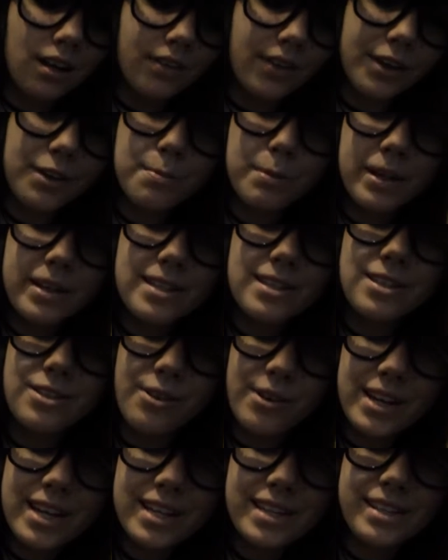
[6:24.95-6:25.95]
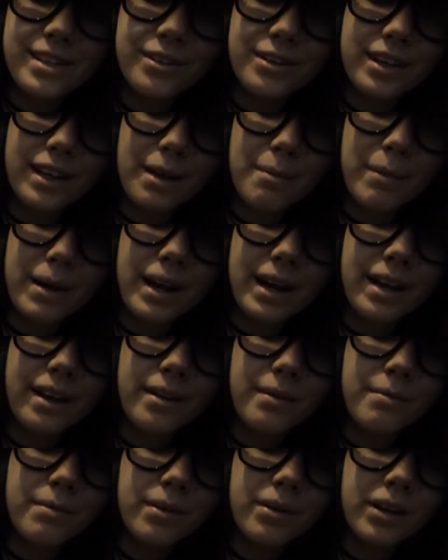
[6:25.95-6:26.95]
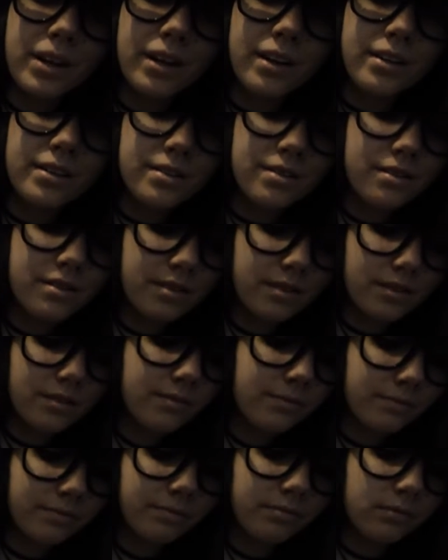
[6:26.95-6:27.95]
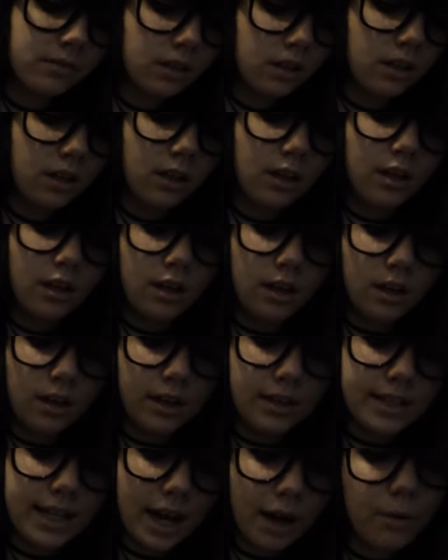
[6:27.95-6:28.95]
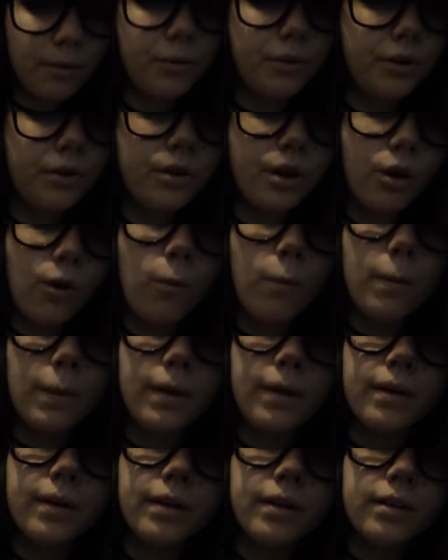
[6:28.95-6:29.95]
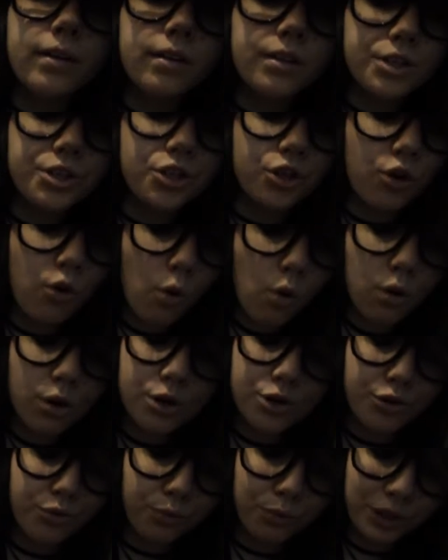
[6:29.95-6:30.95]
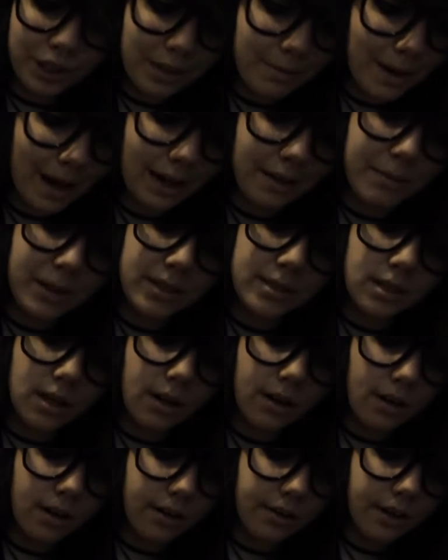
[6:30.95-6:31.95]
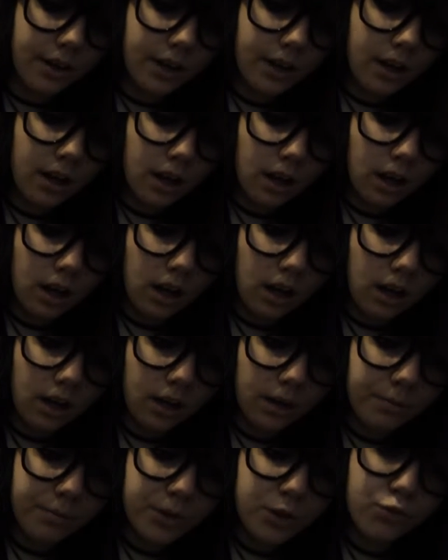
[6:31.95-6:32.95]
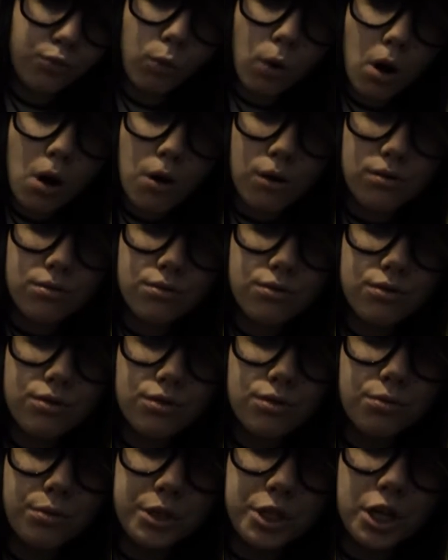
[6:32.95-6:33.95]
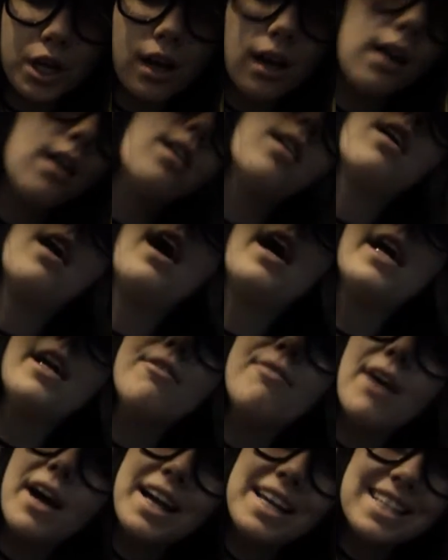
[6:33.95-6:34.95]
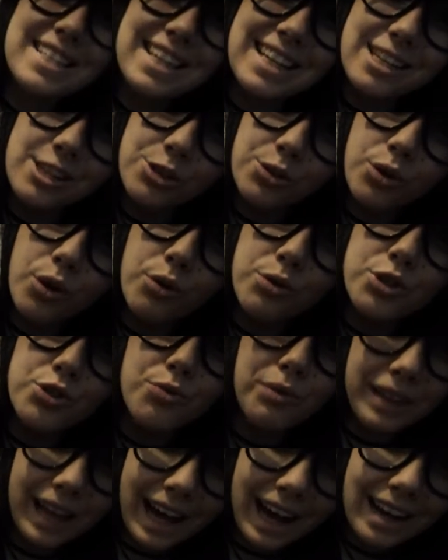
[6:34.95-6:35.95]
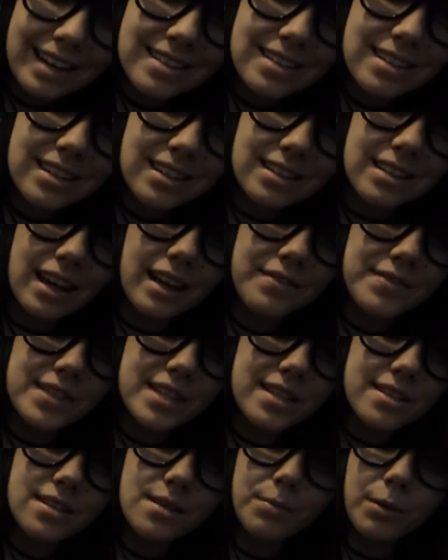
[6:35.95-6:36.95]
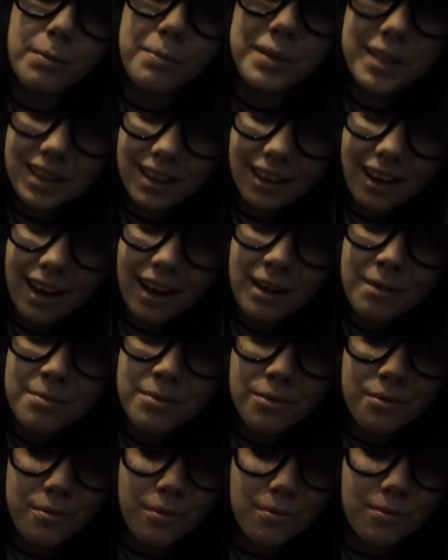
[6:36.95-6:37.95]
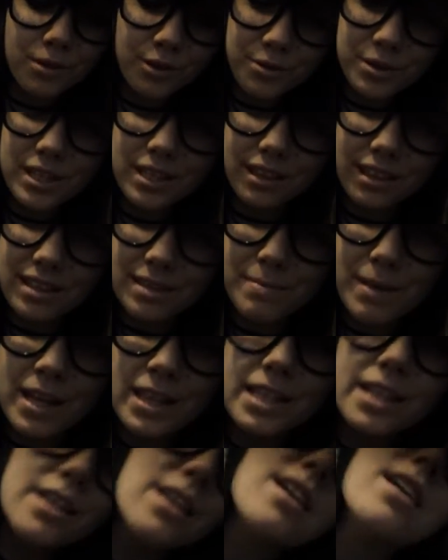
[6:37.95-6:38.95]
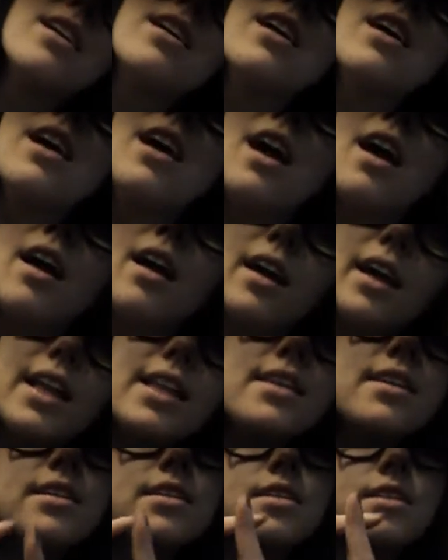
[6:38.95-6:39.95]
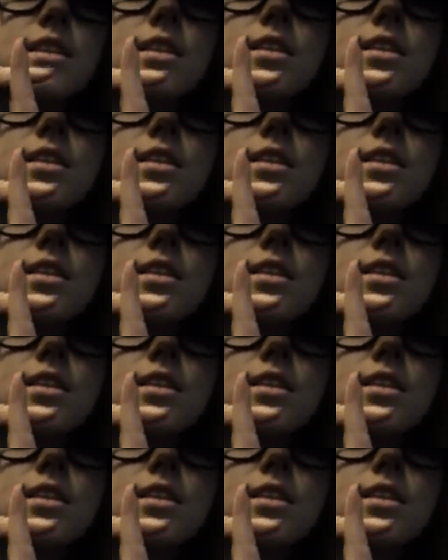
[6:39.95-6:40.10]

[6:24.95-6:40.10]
the other places are easier to get by him, because it's out in the open. Just the corners are really bad to be stuck on. There's walls, which I advise you go to last, because I've seen someone beat the game using this method. It is